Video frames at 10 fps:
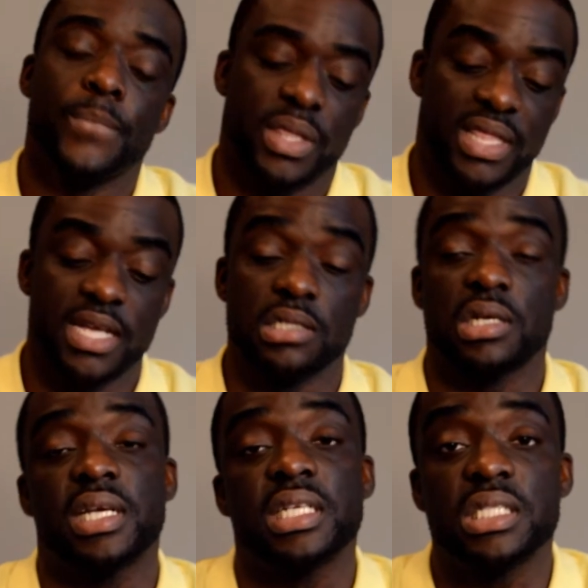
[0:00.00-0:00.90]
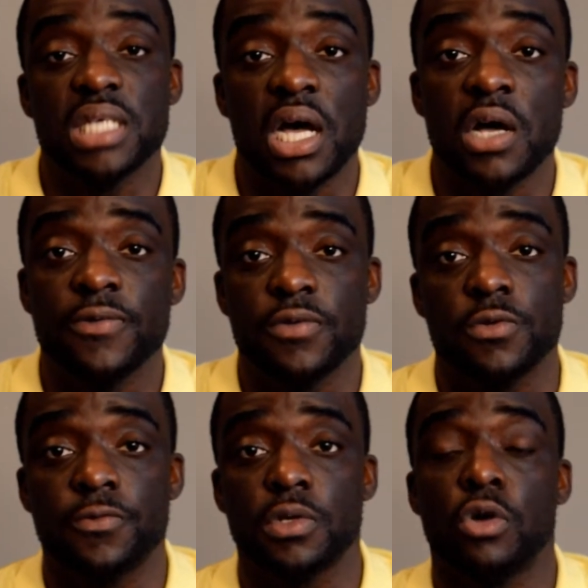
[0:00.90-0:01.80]
things are getting tough, you
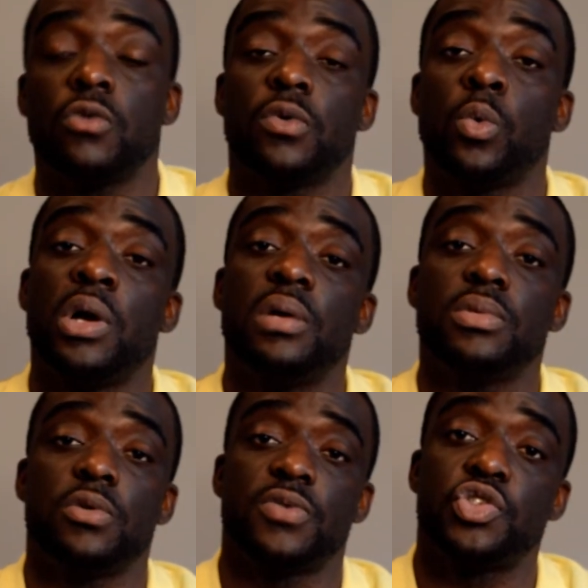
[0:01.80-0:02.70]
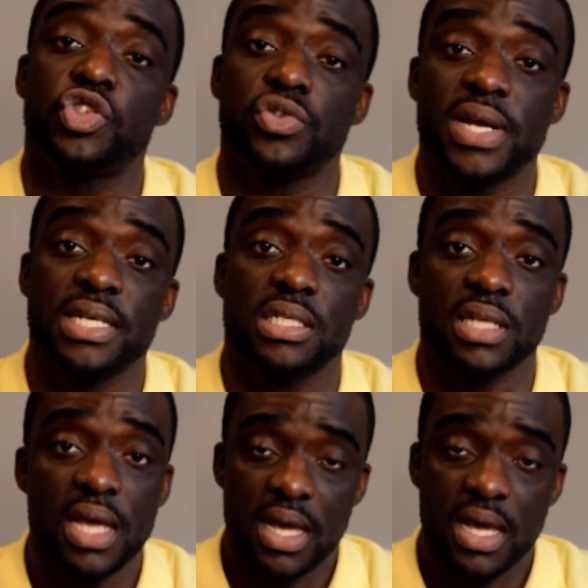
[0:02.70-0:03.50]
feel overwhelmed, overstressed.